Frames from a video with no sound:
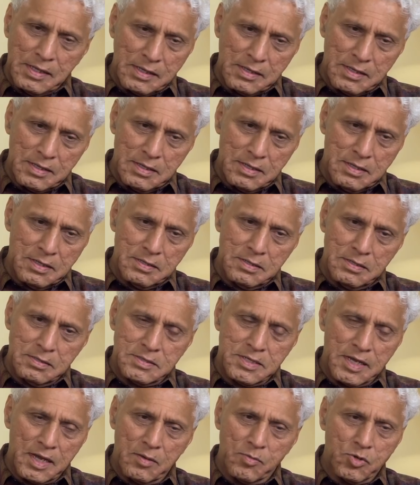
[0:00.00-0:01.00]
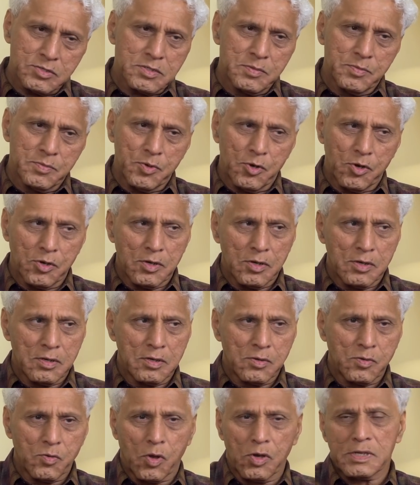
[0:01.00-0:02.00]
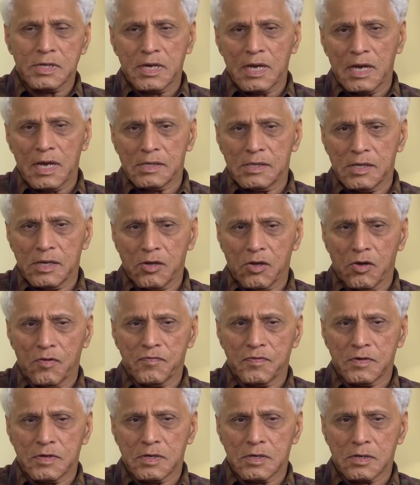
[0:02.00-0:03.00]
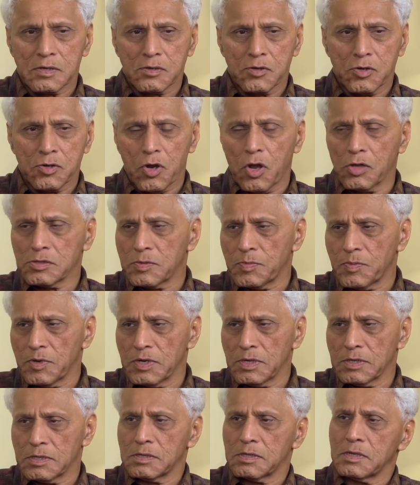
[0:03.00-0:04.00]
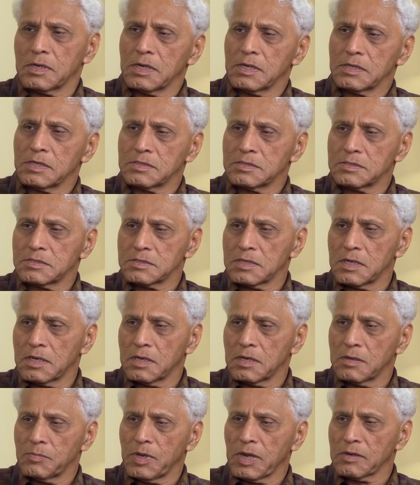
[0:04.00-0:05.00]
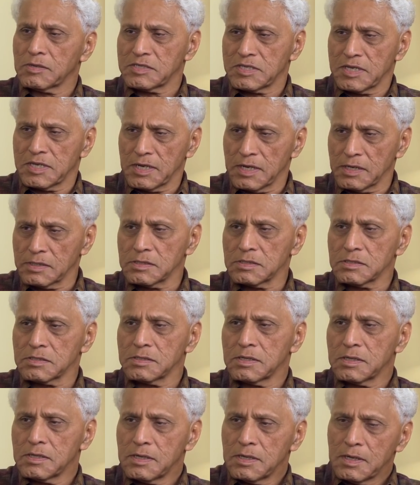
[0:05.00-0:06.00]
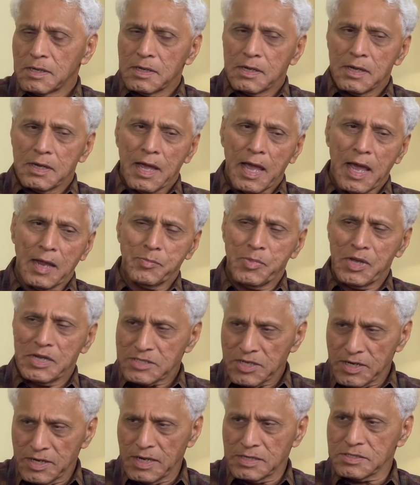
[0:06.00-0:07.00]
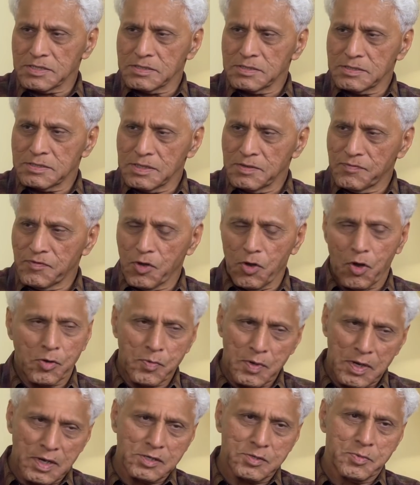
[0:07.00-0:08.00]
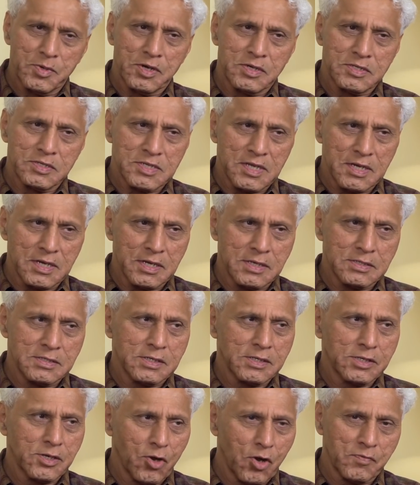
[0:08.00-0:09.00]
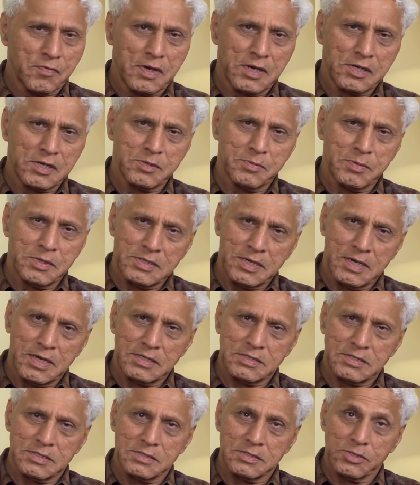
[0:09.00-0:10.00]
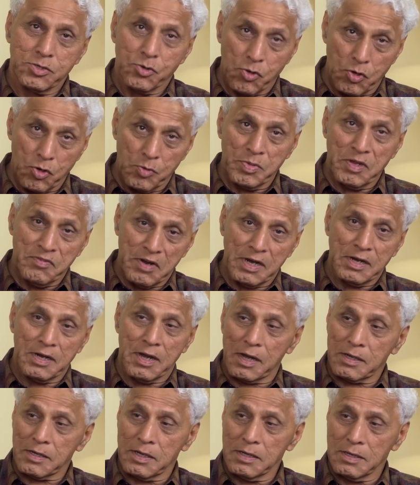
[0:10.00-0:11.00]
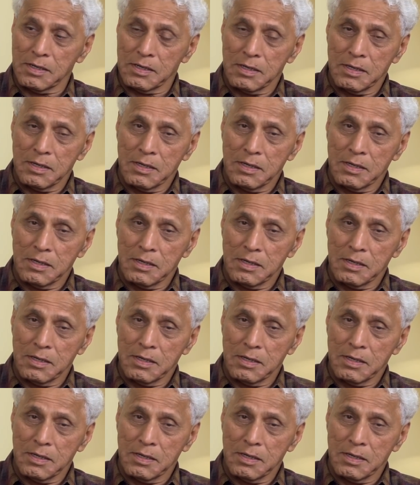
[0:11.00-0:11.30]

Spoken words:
think the single most important quality I think of a good entrepreneur is being resilient and being tenacious. If you're not willing to be resilient and you're not willing to be tenacious, you could be very lucky,